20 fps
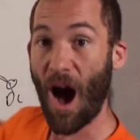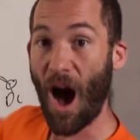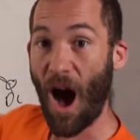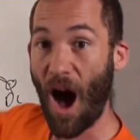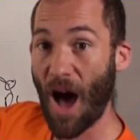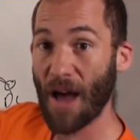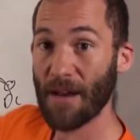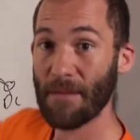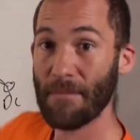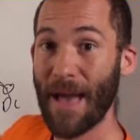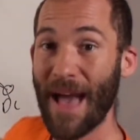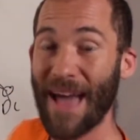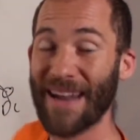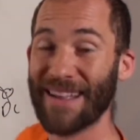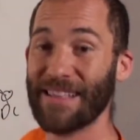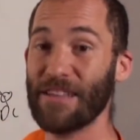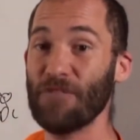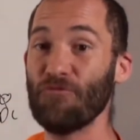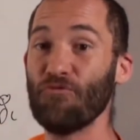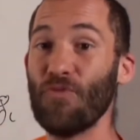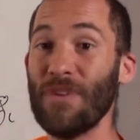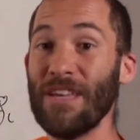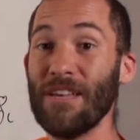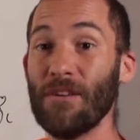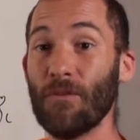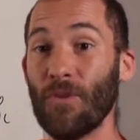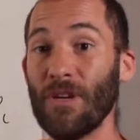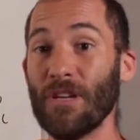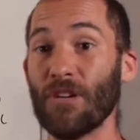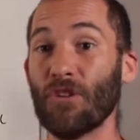automatically
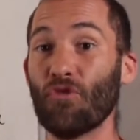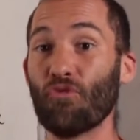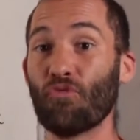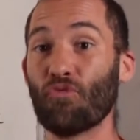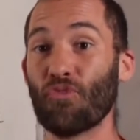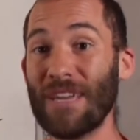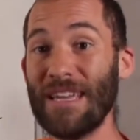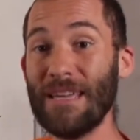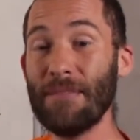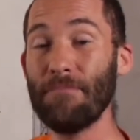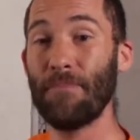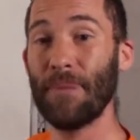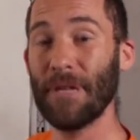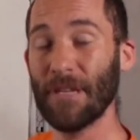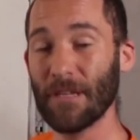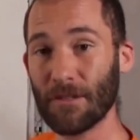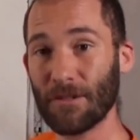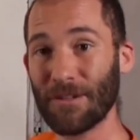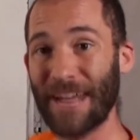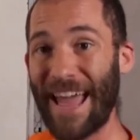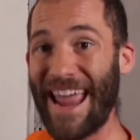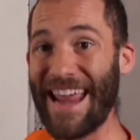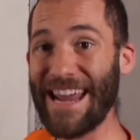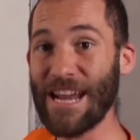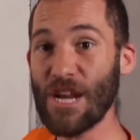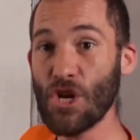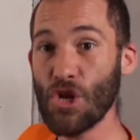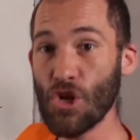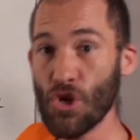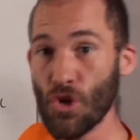will rebuild
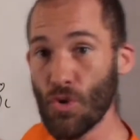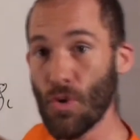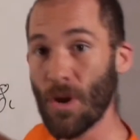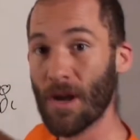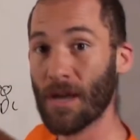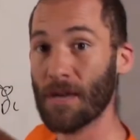a new